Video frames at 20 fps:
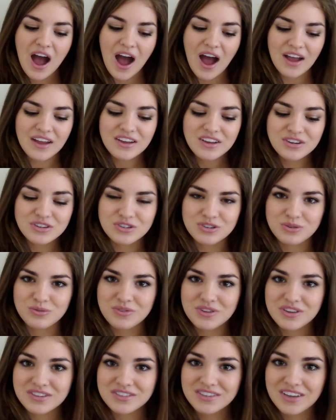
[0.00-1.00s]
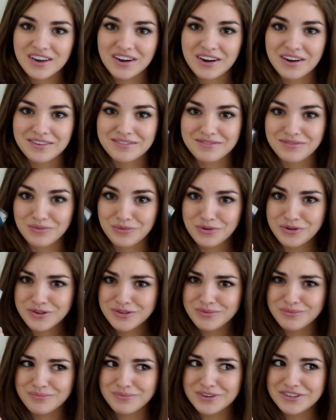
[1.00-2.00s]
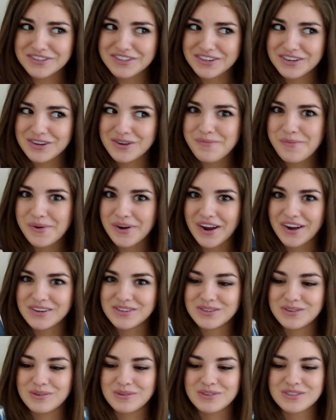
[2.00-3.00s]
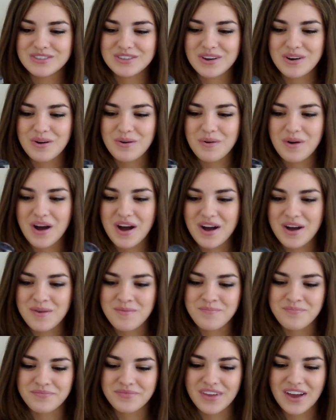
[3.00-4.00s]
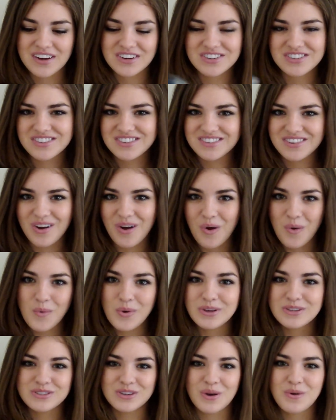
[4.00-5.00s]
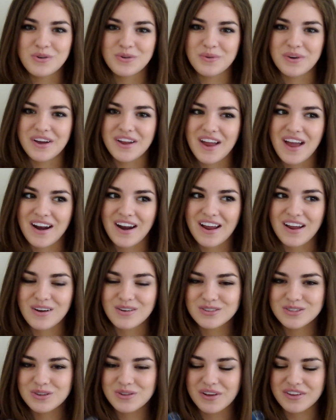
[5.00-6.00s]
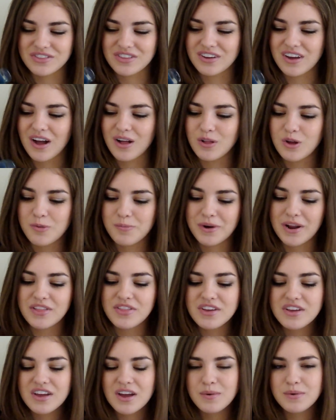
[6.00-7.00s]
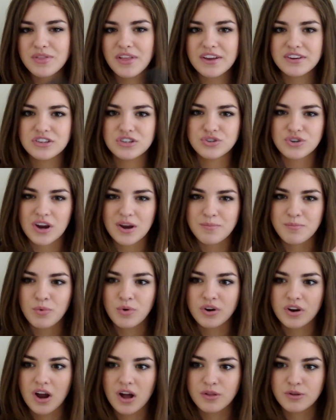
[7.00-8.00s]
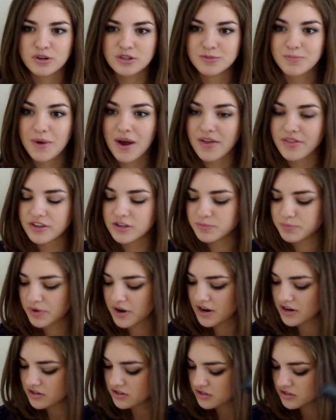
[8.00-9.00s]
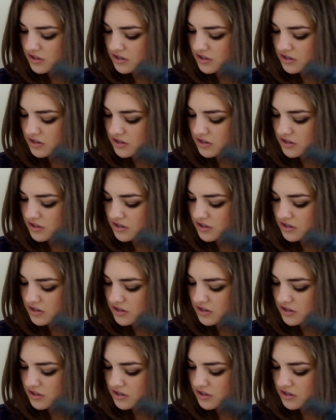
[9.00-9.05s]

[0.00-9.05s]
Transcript: I can do this and it looks really good when I do. So um, I just always go to it and I also like the color, but I think I would like to try more colors by this brand.